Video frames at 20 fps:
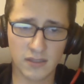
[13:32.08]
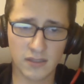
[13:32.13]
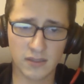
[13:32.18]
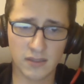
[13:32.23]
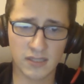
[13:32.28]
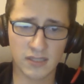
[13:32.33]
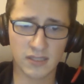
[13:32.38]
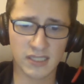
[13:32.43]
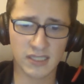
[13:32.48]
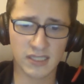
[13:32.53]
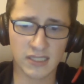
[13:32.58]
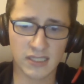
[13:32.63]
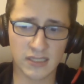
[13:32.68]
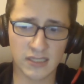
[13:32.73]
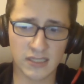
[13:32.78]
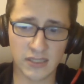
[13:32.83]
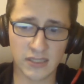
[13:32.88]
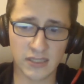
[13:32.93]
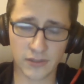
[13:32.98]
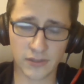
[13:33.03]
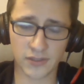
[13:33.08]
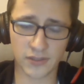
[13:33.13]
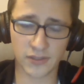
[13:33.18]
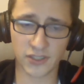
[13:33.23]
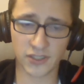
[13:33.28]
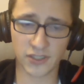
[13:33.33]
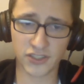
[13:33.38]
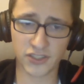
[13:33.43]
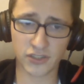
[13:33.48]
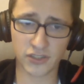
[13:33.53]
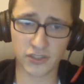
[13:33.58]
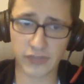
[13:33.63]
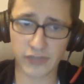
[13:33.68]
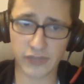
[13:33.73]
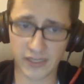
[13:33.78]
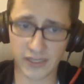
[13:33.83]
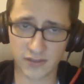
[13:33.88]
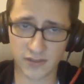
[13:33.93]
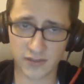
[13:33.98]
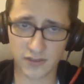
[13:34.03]
either Dungeons and
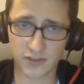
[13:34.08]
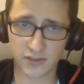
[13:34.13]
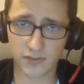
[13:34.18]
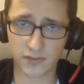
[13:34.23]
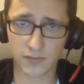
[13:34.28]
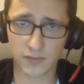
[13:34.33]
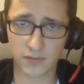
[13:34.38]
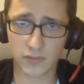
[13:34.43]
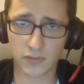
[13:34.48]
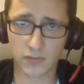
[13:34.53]
Dragons,